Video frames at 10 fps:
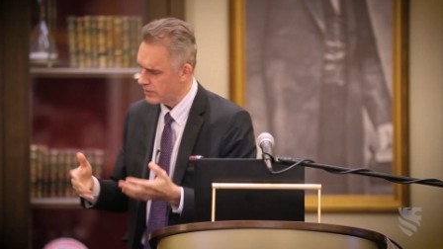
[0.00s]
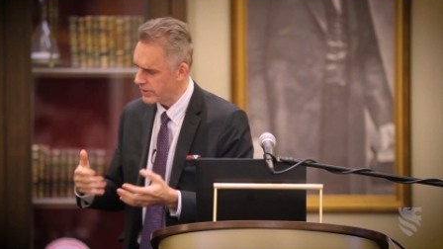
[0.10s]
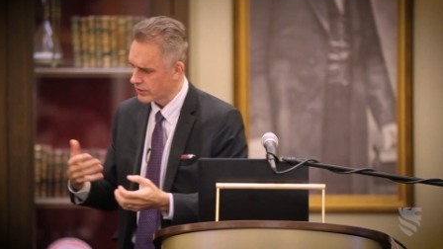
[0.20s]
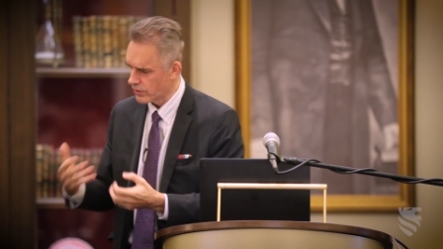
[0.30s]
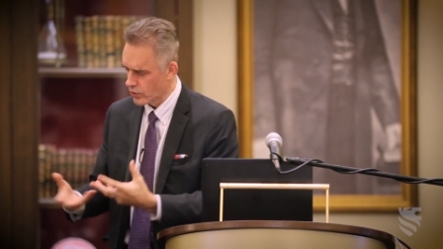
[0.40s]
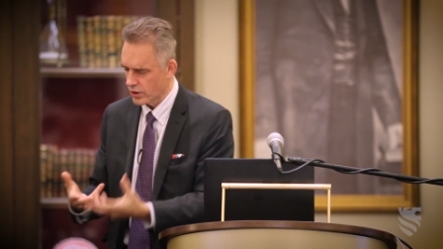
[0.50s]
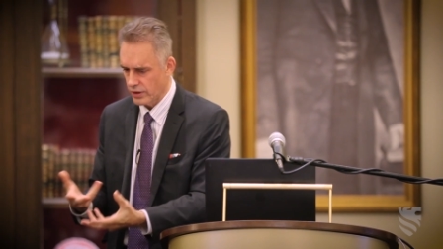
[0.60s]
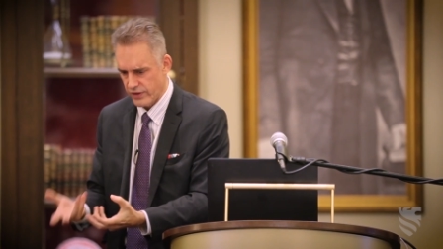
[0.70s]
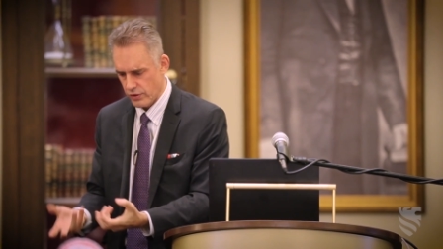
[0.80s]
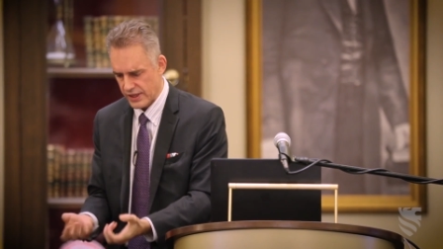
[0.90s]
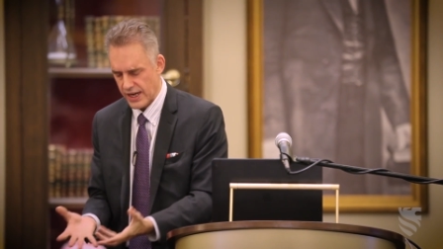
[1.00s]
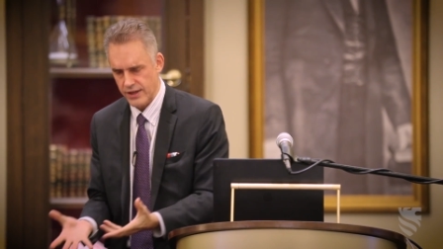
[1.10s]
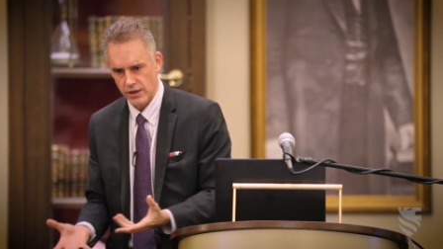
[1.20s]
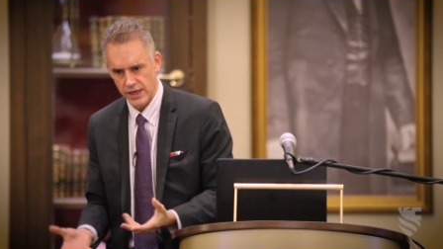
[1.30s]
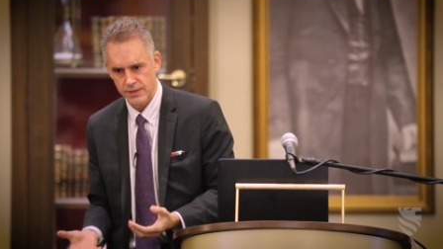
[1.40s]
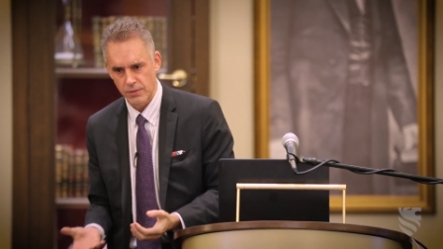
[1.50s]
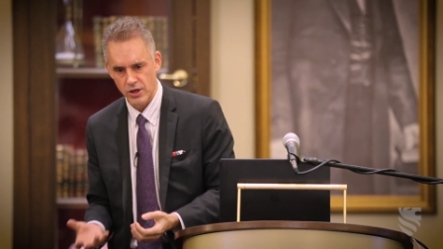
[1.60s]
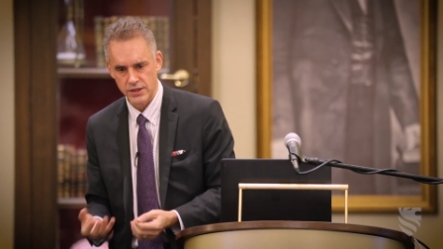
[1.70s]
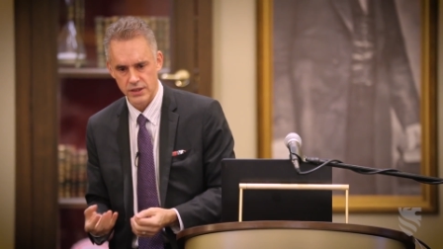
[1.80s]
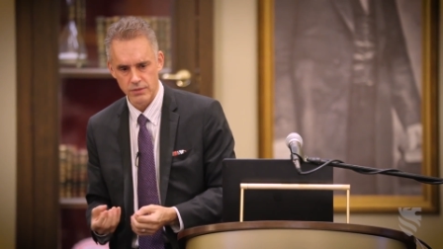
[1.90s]
to you about the worldview that underlies
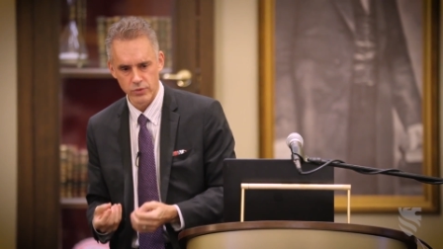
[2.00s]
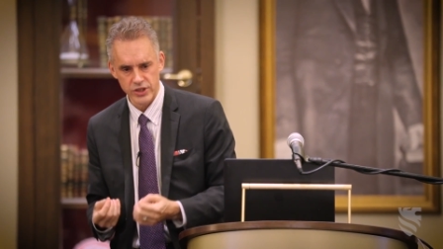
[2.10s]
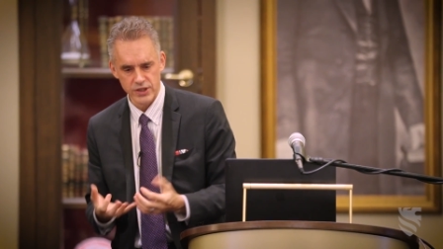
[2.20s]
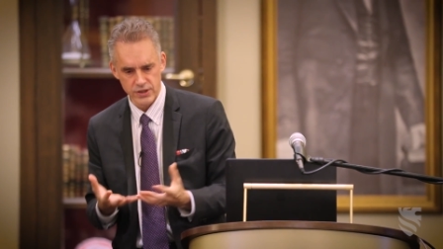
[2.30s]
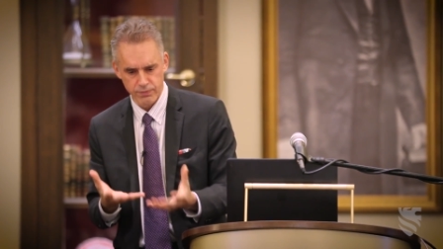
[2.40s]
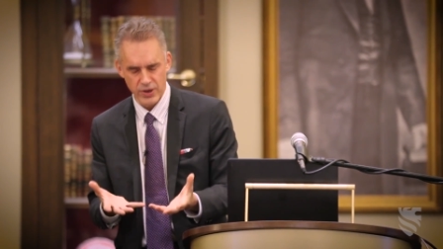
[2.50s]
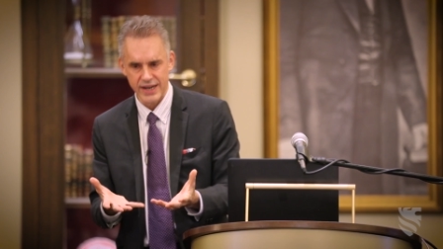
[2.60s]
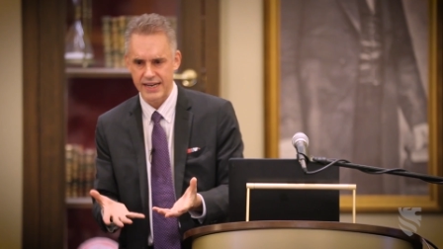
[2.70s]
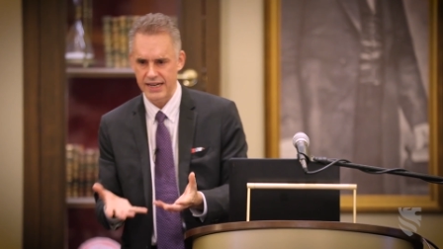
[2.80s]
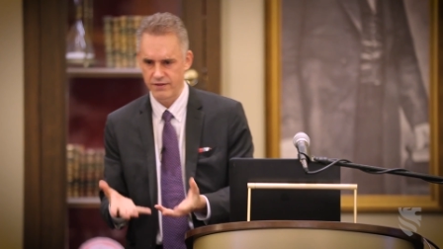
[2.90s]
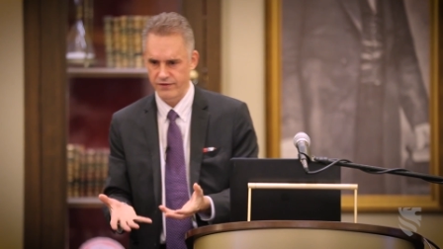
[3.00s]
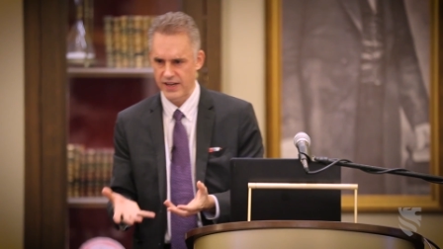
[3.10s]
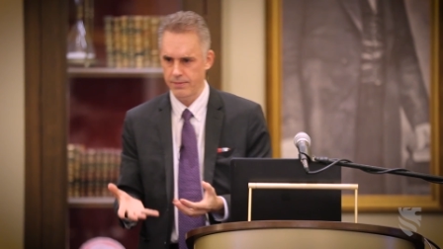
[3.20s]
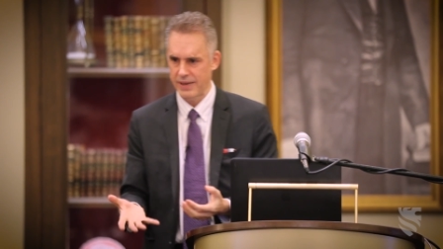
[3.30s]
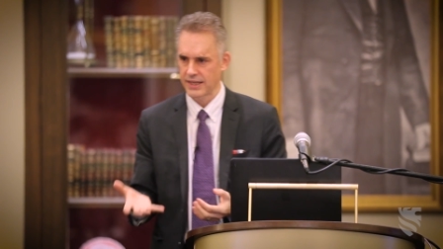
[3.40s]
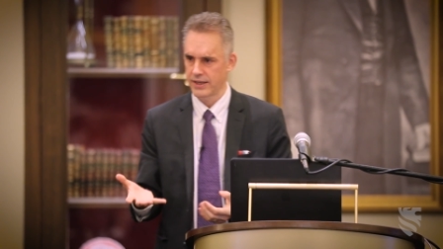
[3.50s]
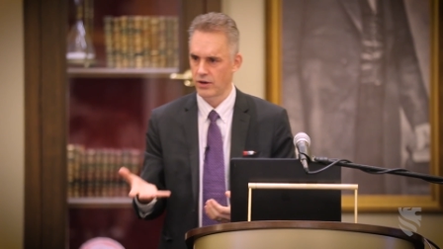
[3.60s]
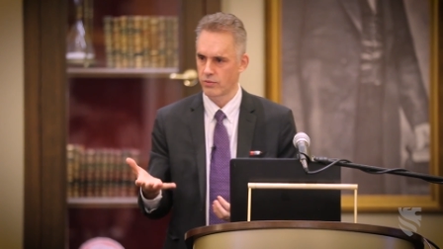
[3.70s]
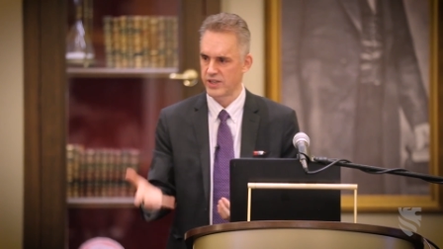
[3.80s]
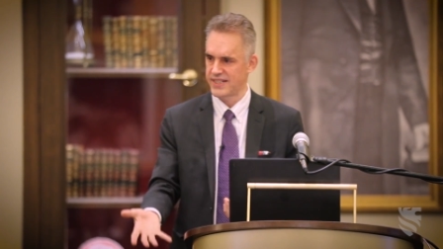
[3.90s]
Marxism, which is predicated fundamentally
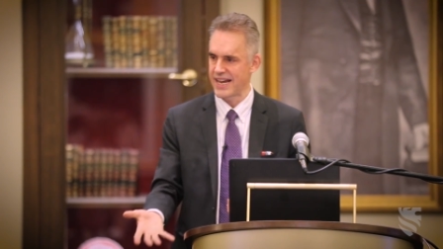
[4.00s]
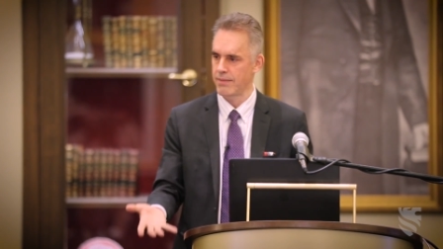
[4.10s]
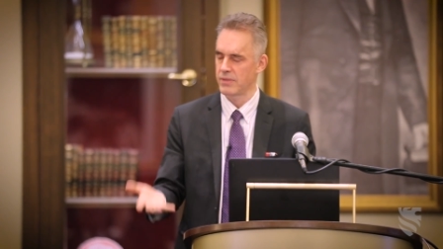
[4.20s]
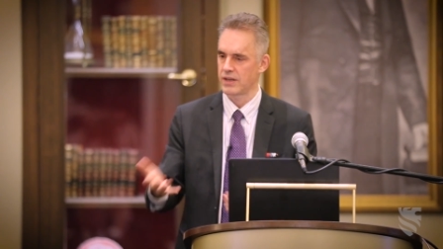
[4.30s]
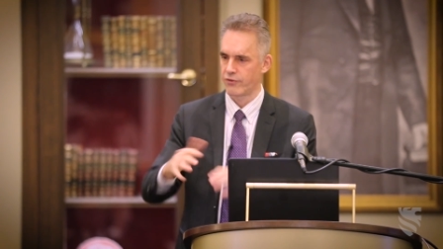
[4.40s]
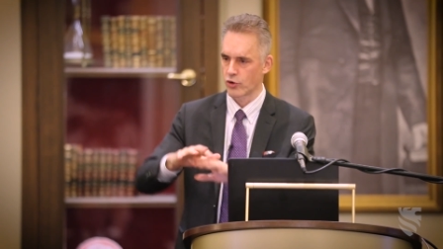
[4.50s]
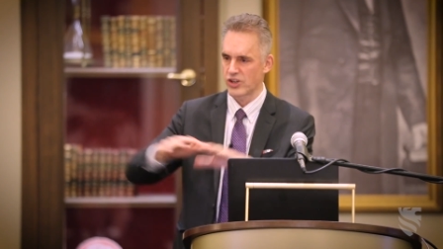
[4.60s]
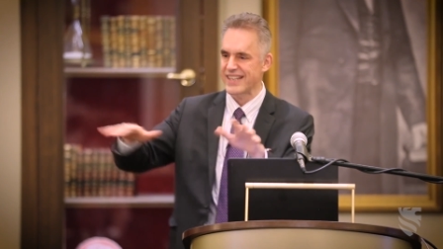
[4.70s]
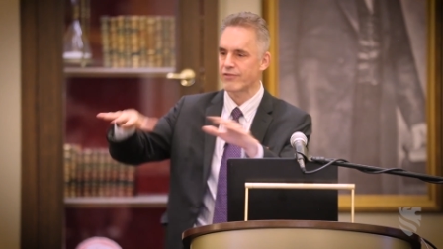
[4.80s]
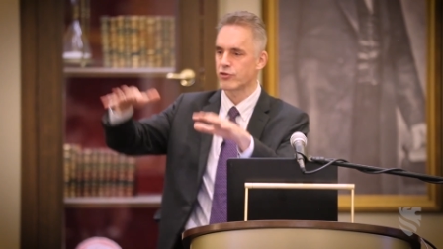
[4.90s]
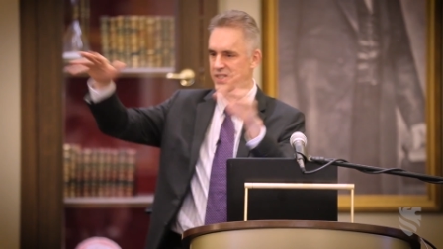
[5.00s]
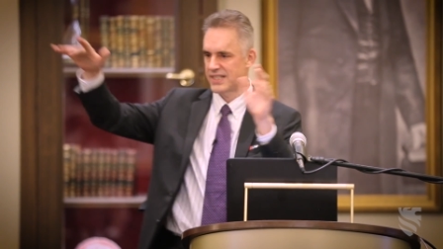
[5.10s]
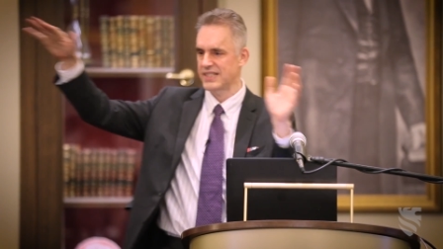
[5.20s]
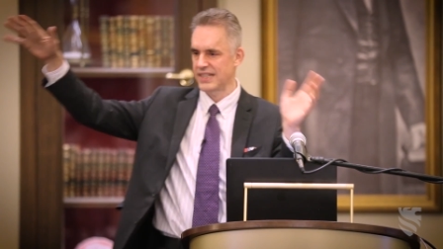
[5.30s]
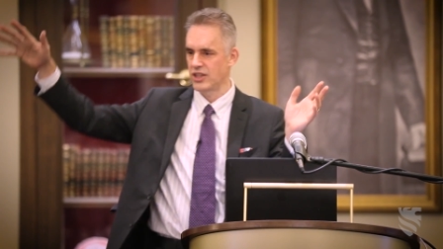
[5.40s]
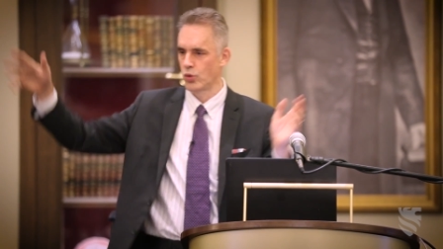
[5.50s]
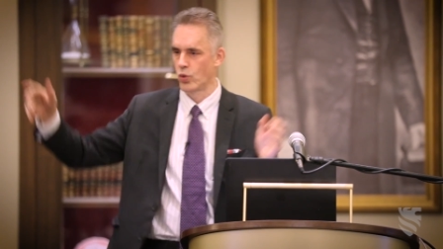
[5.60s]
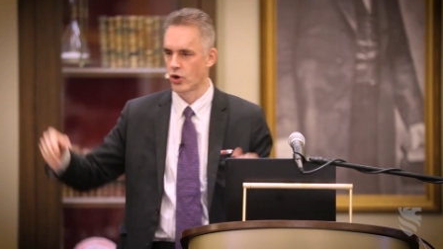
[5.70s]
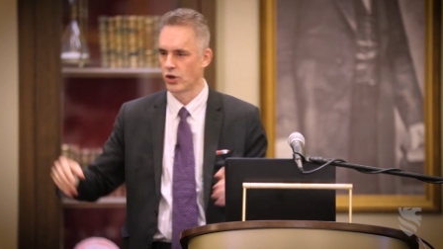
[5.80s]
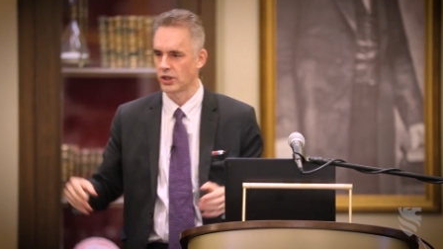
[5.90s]
on resentment for differences in the
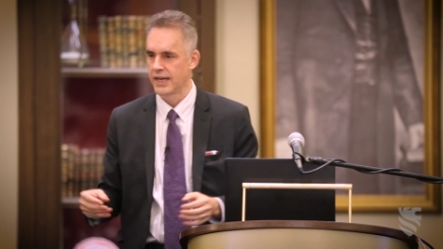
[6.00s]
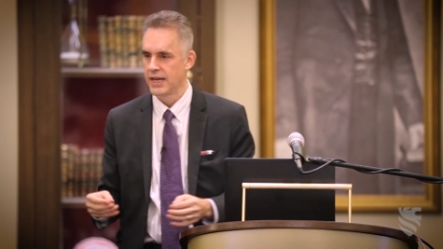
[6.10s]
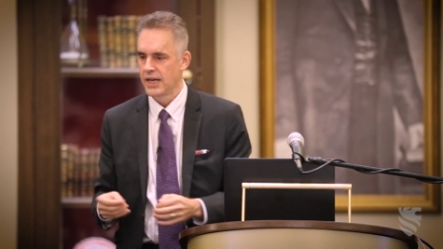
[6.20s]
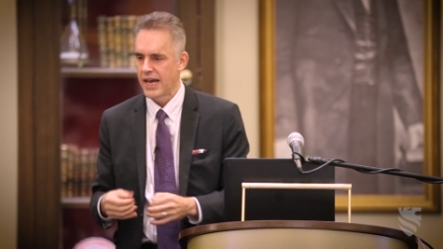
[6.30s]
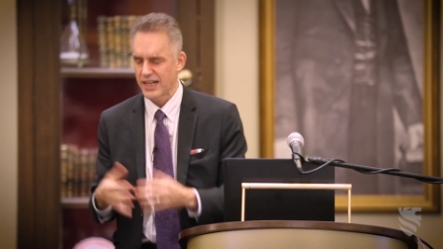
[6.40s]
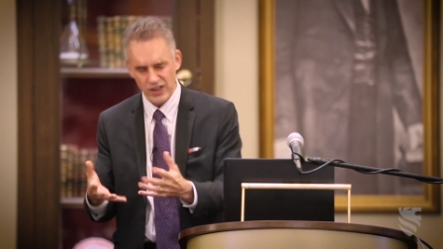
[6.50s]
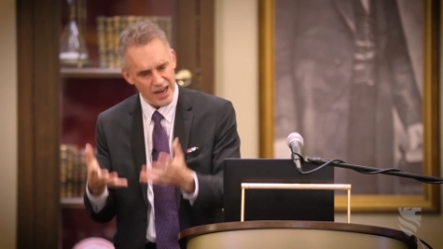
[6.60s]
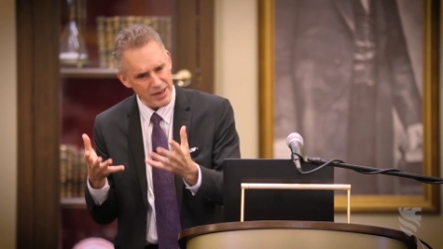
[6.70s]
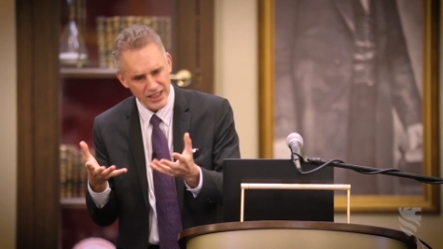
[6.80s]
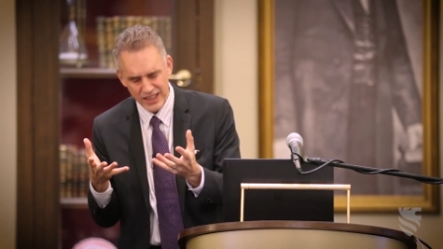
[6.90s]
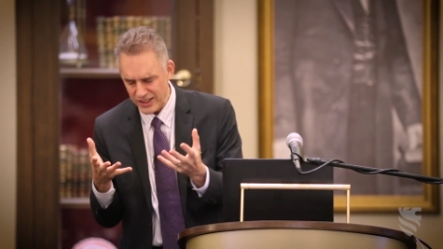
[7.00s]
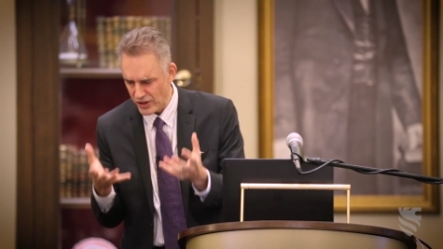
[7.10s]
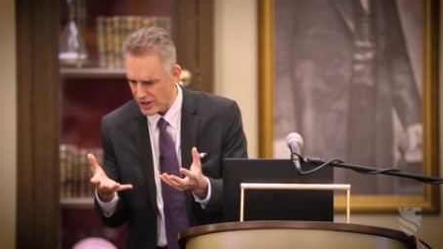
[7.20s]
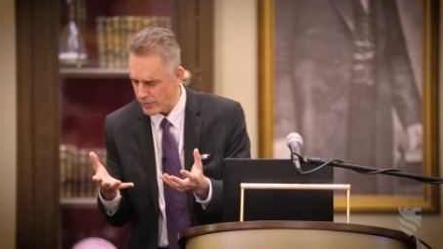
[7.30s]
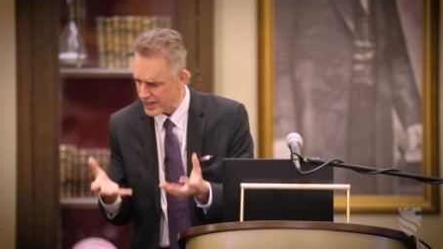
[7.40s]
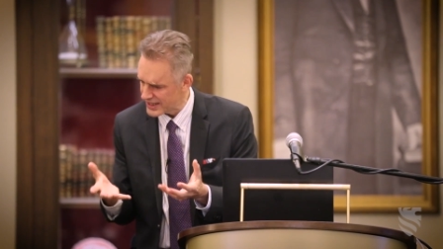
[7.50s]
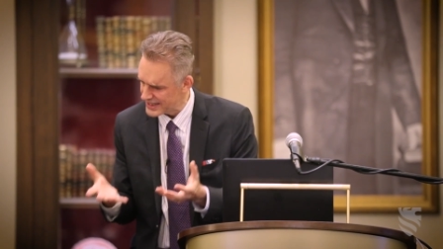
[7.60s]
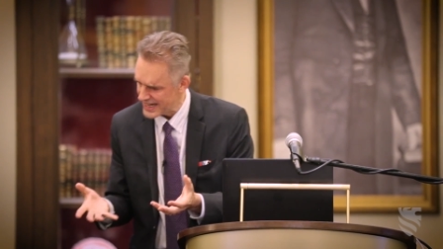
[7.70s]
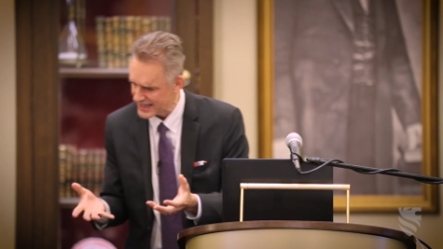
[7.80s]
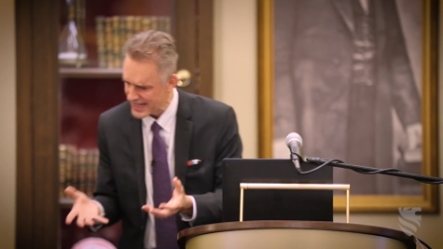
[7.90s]
world. And look, we got
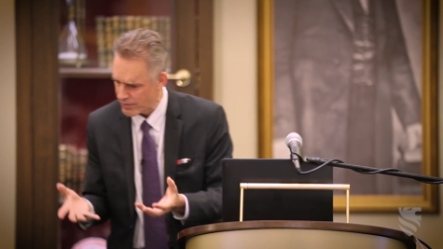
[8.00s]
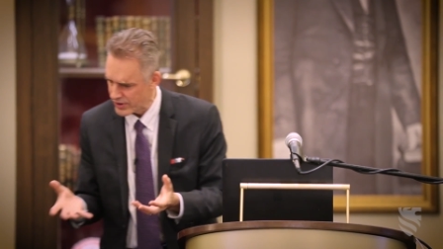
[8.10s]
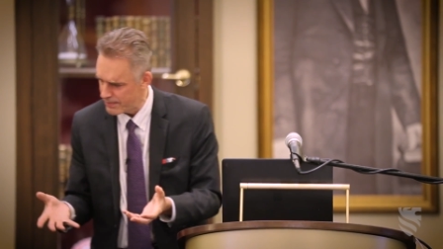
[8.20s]
to take that